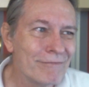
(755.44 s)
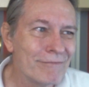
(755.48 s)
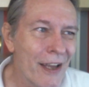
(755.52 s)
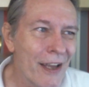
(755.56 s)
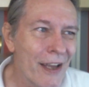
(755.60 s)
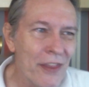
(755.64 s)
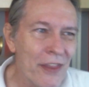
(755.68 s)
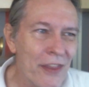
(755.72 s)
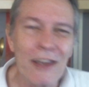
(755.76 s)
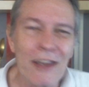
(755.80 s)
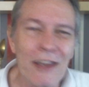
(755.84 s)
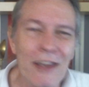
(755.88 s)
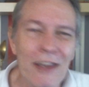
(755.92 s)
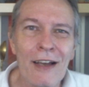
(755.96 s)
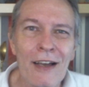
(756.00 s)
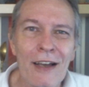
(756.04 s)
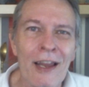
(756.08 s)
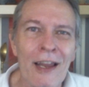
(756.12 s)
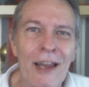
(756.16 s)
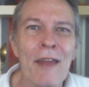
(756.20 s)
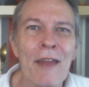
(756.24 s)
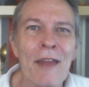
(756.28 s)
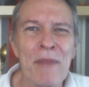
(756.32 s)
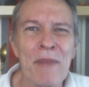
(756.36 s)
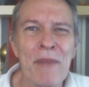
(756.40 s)
I think, a
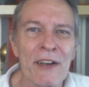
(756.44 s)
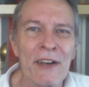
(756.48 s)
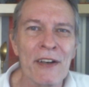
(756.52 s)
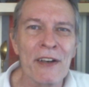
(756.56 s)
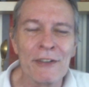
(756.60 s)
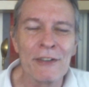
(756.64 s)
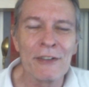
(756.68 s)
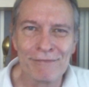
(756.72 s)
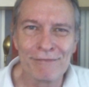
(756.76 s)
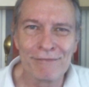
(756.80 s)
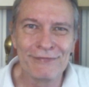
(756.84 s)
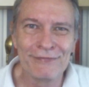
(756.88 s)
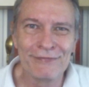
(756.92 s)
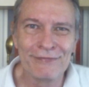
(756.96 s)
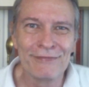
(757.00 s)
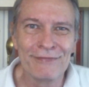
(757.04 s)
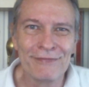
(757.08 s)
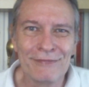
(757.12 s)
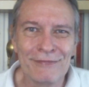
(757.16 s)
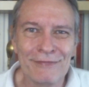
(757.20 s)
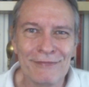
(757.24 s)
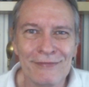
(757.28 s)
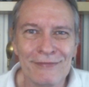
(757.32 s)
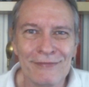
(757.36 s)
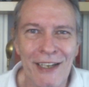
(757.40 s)
lot better,
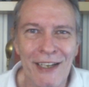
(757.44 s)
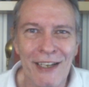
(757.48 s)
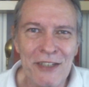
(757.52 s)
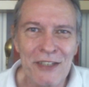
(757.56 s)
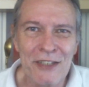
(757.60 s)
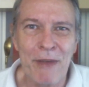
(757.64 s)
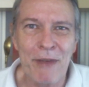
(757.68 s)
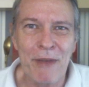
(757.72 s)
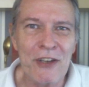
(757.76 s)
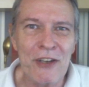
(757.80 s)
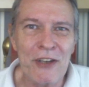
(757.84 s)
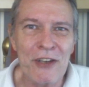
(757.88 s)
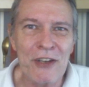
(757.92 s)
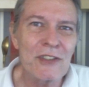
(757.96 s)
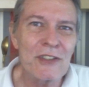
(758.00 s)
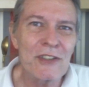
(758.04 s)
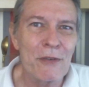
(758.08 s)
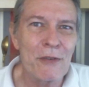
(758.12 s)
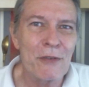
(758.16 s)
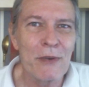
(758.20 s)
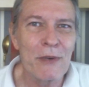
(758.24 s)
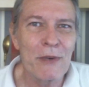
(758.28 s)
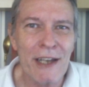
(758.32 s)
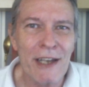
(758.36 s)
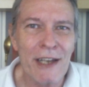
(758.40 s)
especially
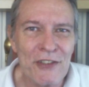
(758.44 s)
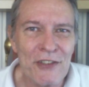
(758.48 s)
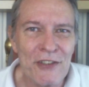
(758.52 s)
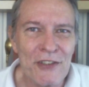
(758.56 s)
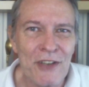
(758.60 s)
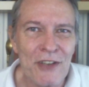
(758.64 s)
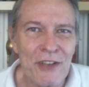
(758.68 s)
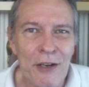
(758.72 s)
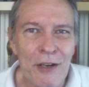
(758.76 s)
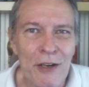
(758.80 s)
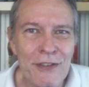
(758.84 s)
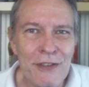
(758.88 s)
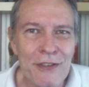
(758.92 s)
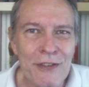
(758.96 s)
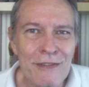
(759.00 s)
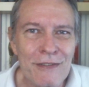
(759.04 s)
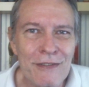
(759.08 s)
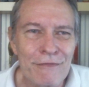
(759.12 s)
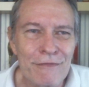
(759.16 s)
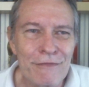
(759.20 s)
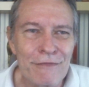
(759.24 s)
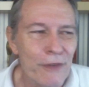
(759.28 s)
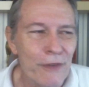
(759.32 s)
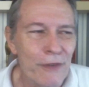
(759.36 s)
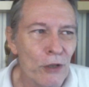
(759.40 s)
when I start
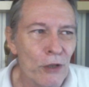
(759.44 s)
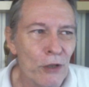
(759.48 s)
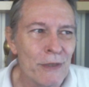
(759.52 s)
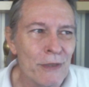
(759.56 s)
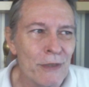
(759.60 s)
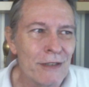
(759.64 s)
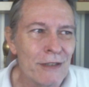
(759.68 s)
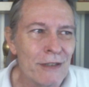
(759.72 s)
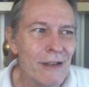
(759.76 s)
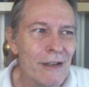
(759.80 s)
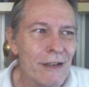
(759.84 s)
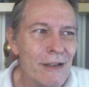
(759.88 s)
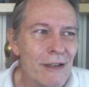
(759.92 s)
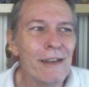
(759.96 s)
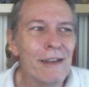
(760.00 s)
filming.